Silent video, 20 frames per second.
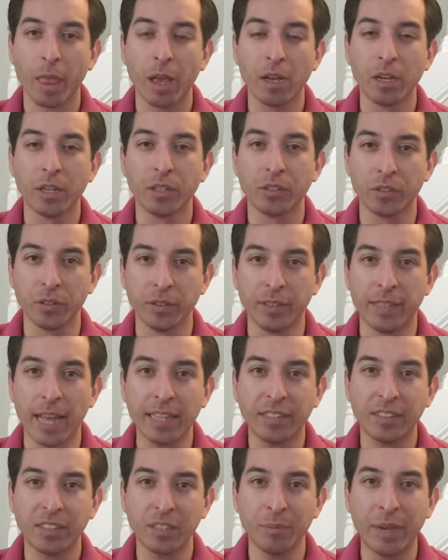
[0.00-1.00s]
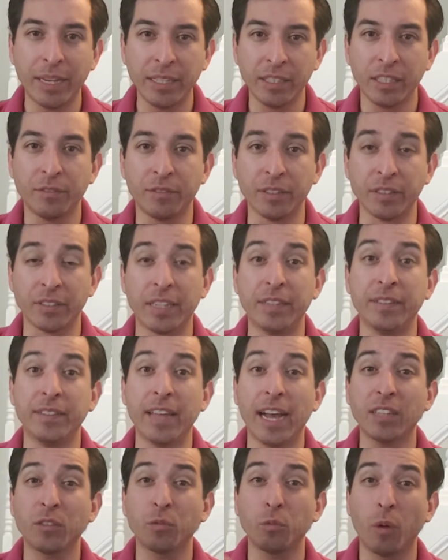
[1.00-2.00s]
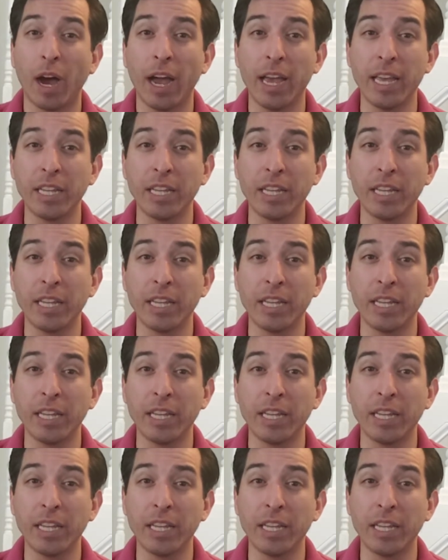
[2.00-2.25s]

So that's the main difference, and that's why